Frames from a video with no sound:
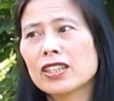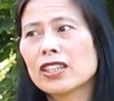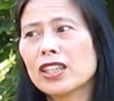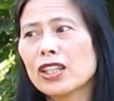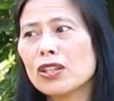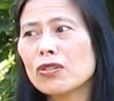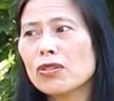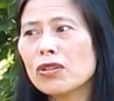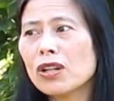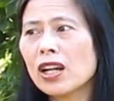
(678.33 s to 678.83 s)

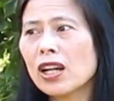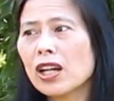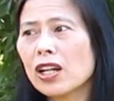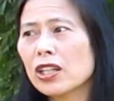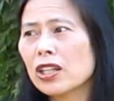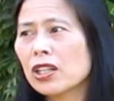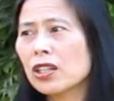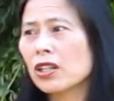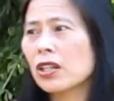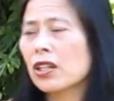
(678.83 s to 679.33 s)

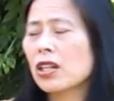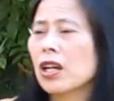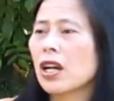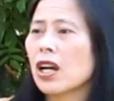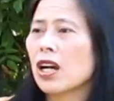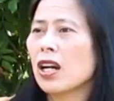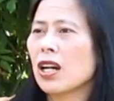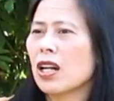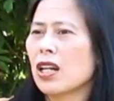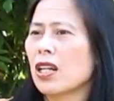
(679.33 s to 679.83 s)
Tinola,
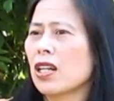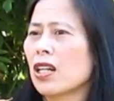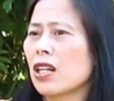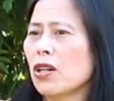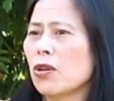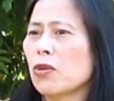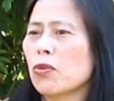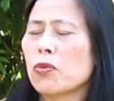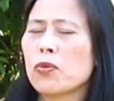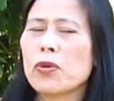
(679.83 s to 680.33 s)

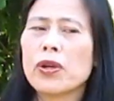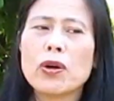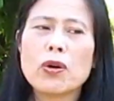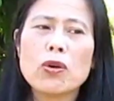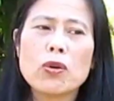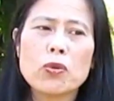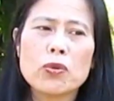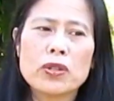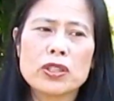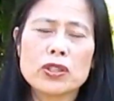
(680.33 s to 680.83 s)
uh, we
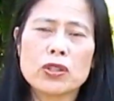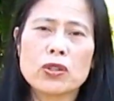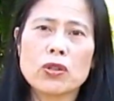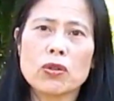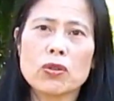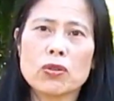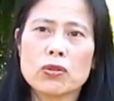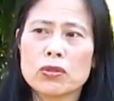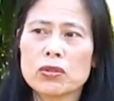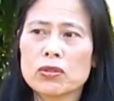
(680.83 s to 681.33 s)
always
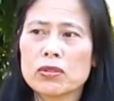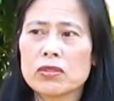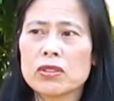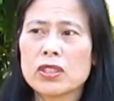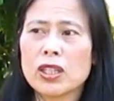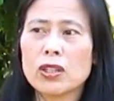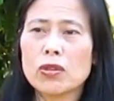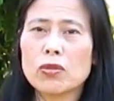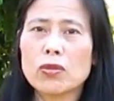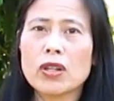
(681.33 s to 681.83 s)
cook
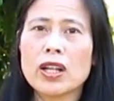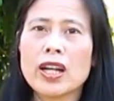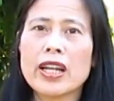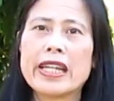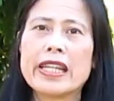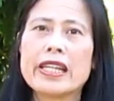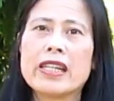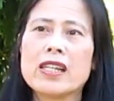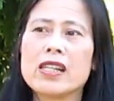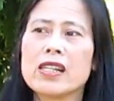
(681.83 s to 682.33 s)
tinola
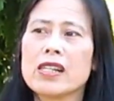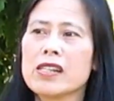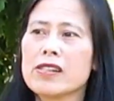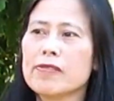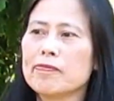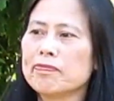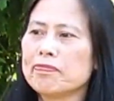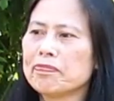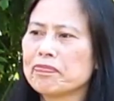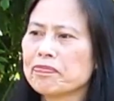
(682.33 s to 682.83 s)
in a.